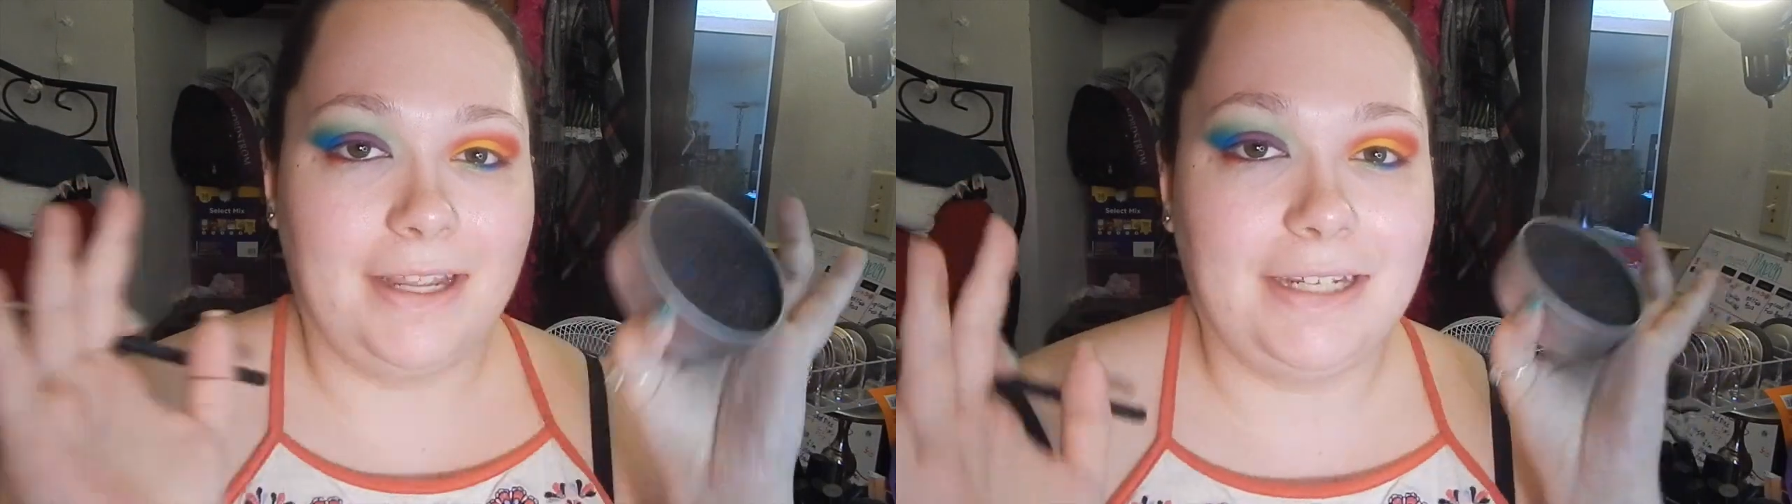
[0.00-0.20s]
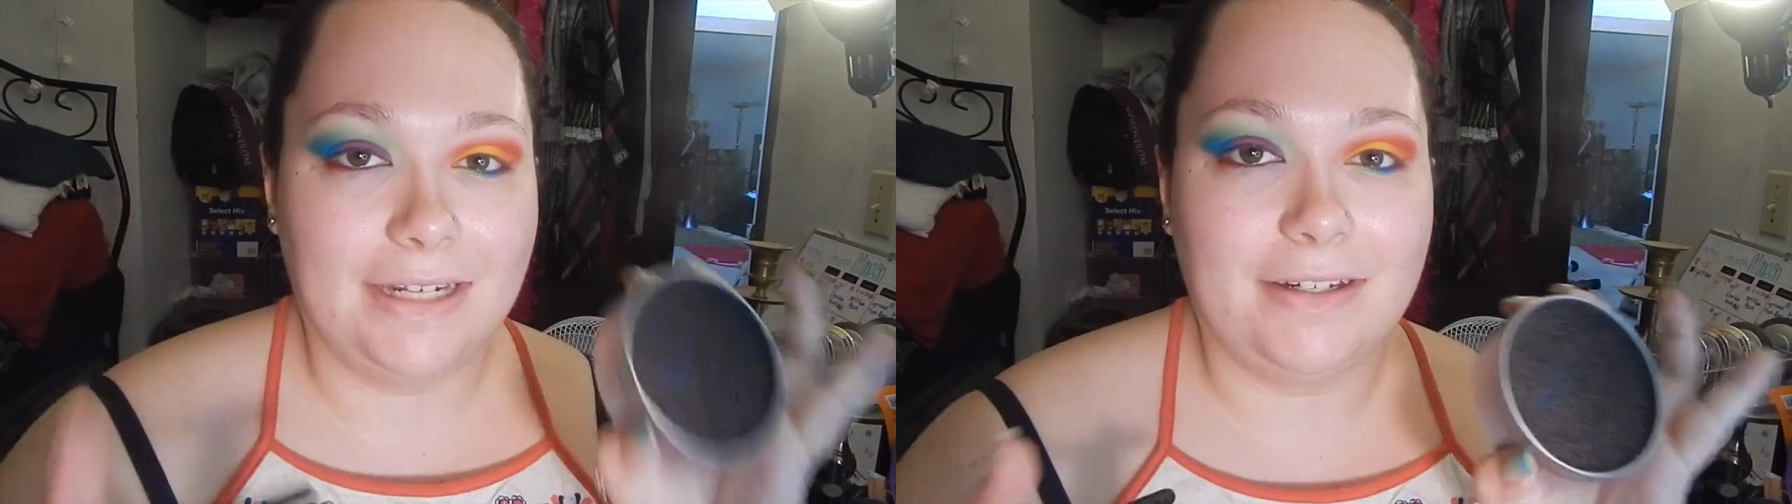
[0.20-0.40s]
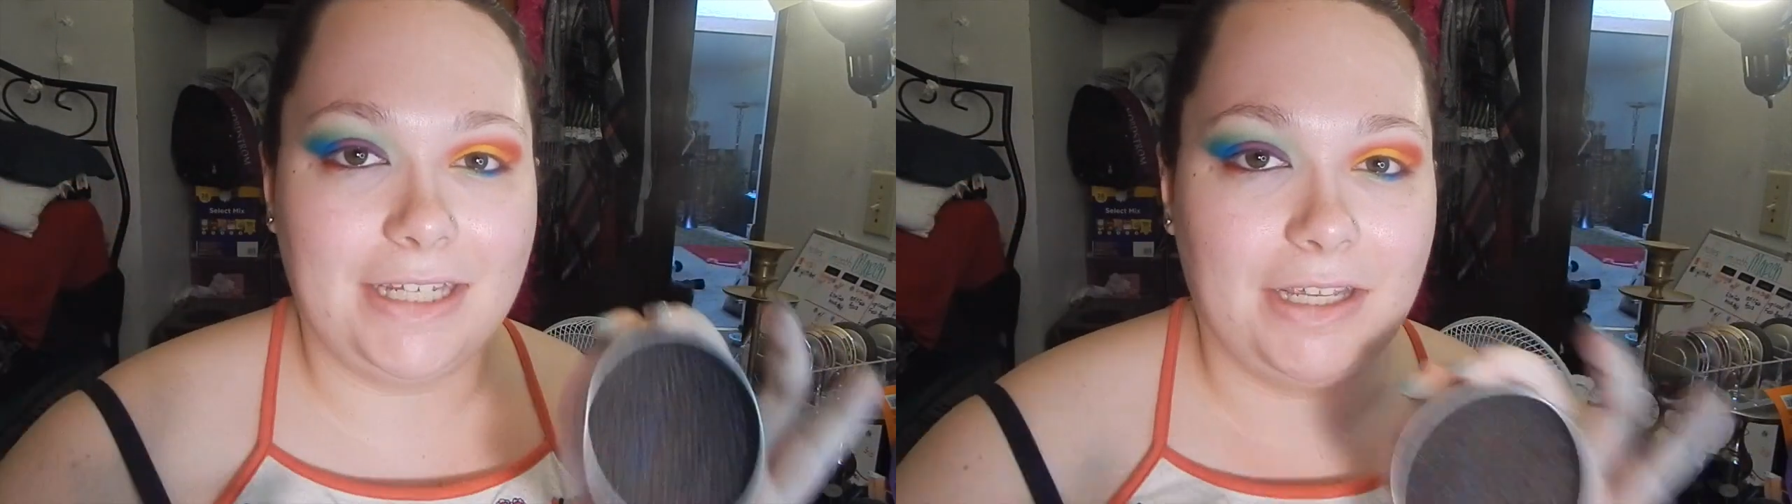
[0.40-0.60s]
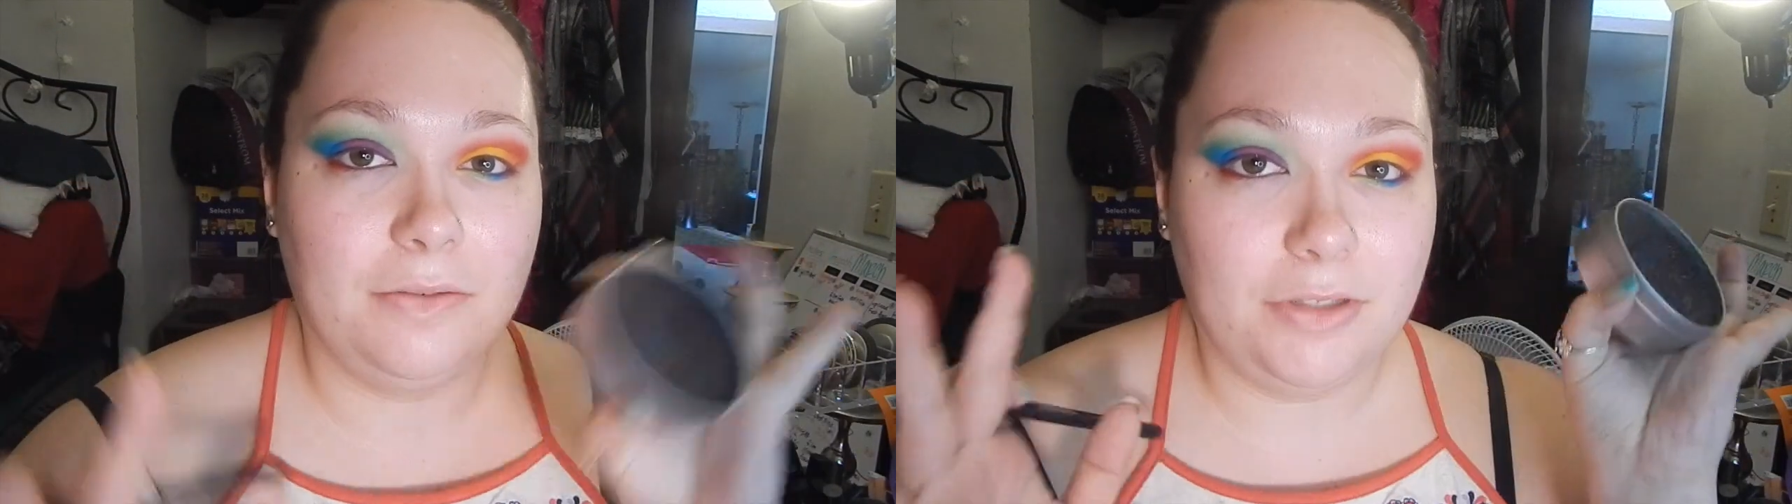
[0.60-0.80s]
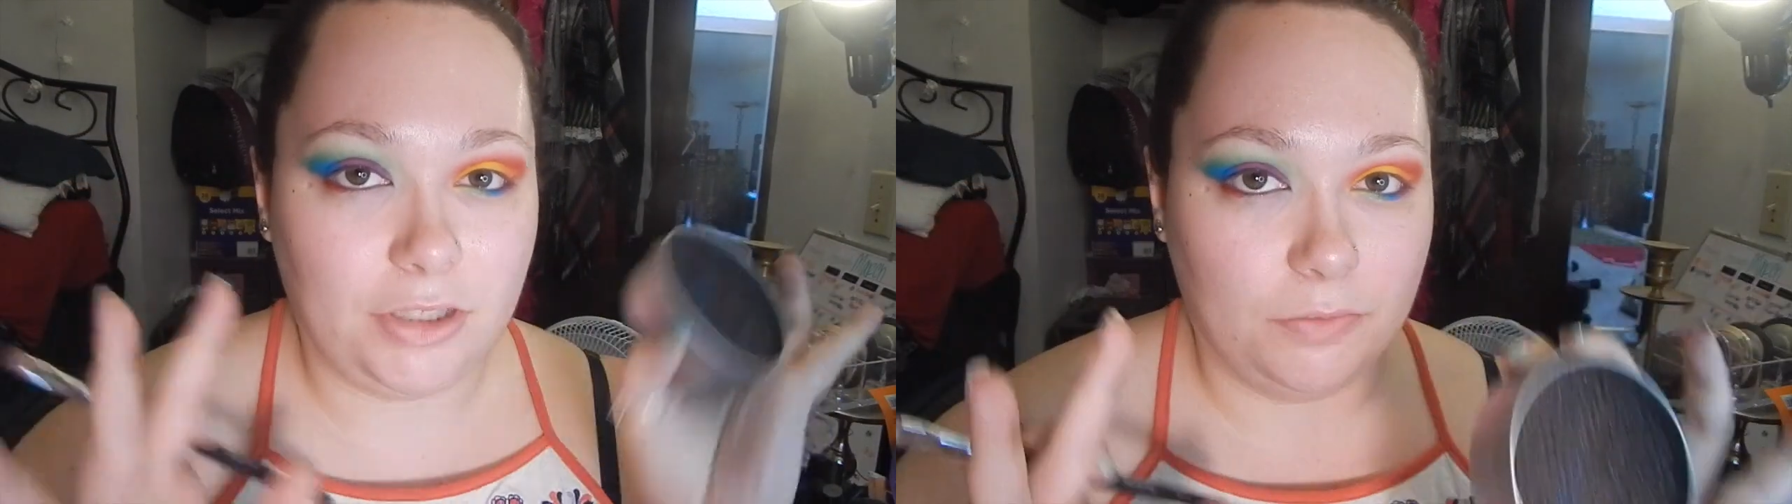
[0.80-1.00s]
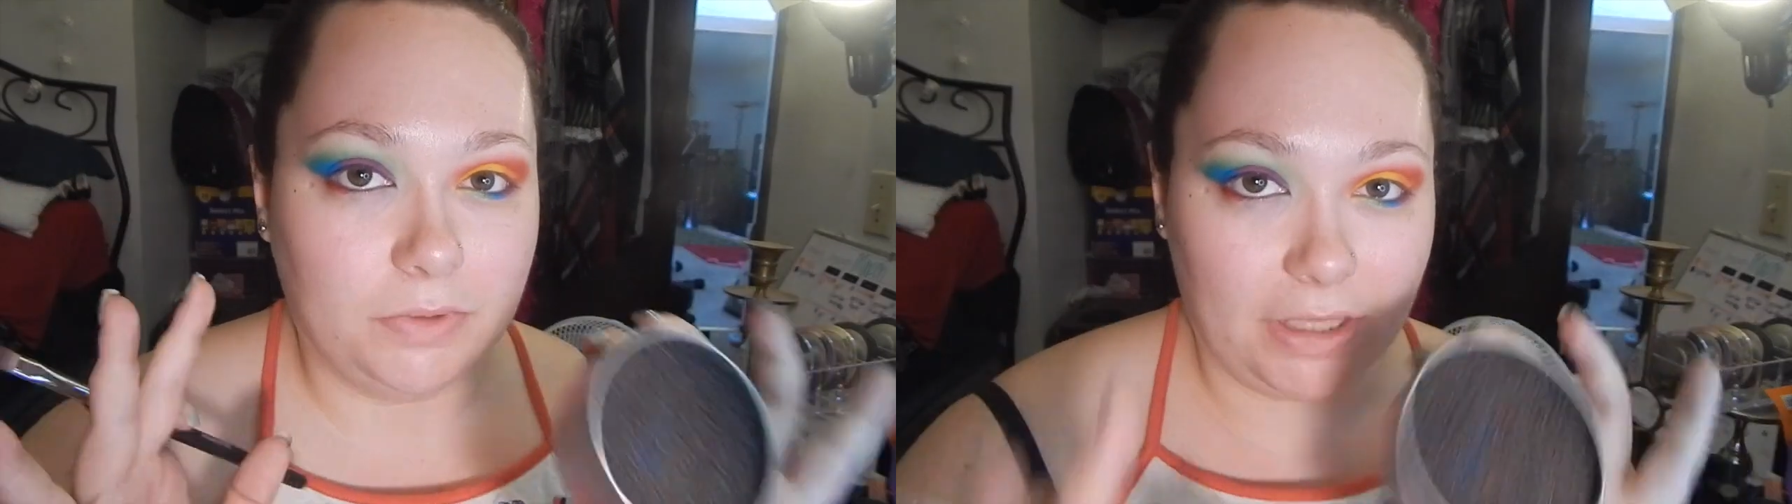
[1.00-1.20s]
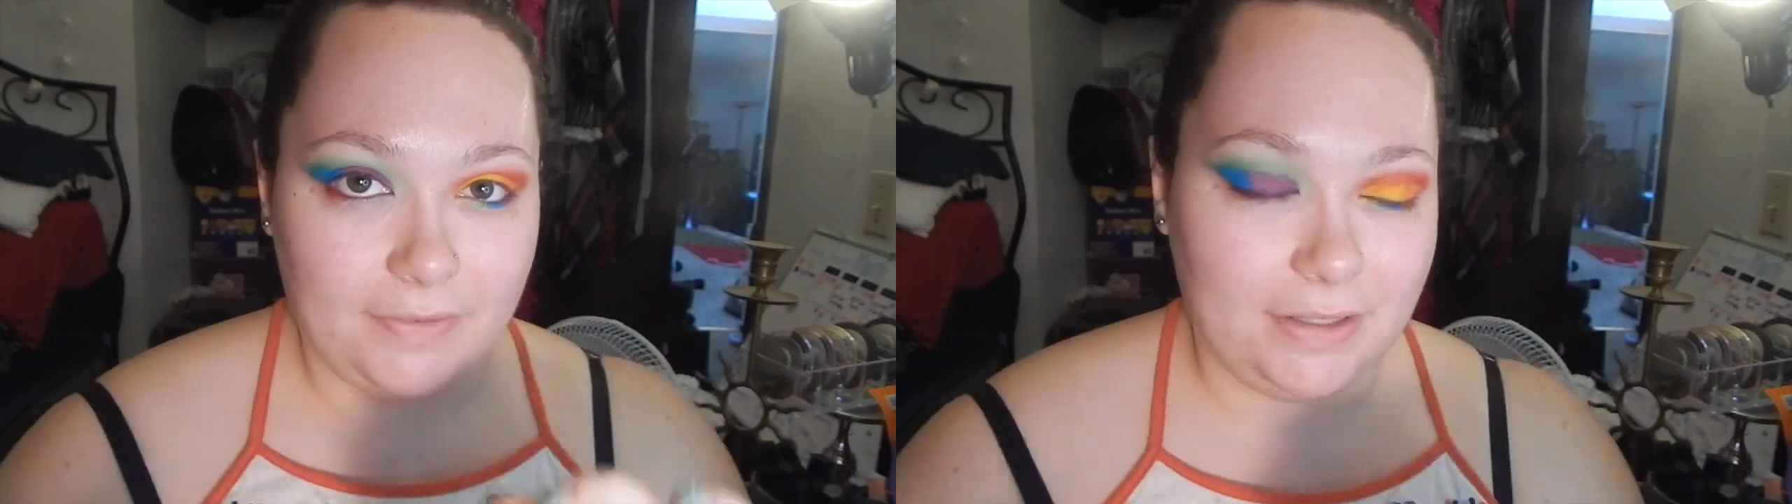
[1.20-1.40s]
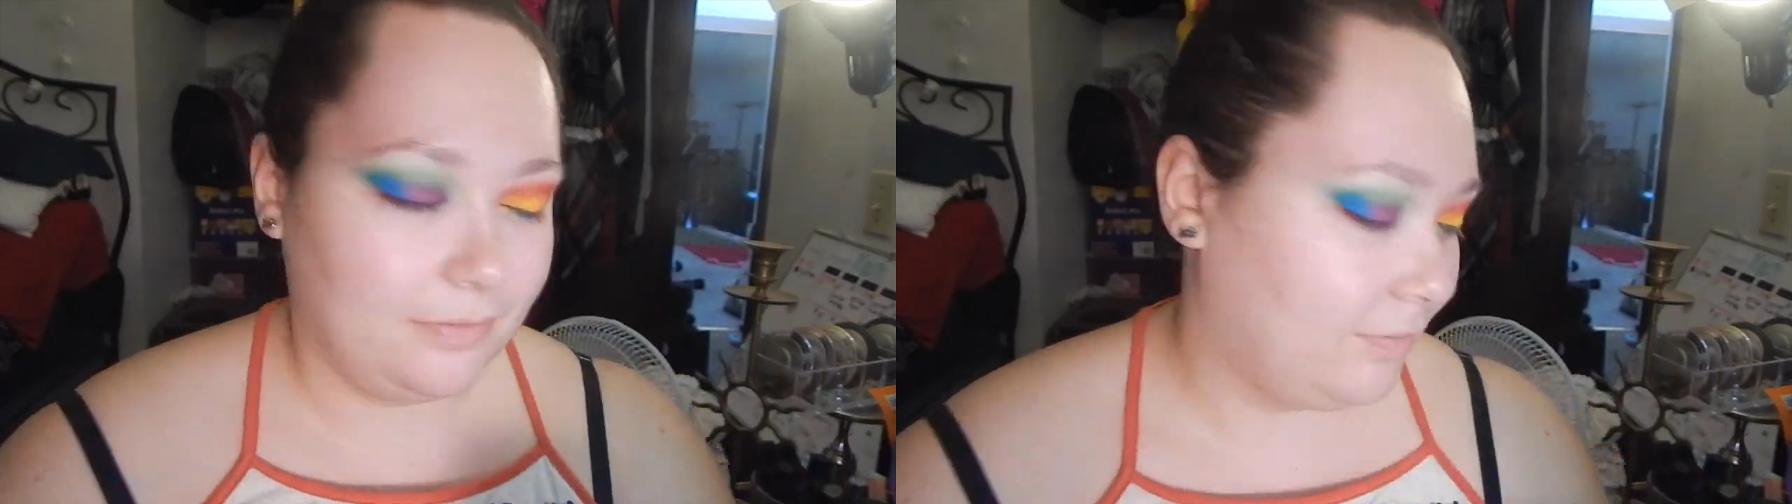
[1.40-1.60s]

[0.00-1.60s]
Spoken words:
I guarantee you, you will love it.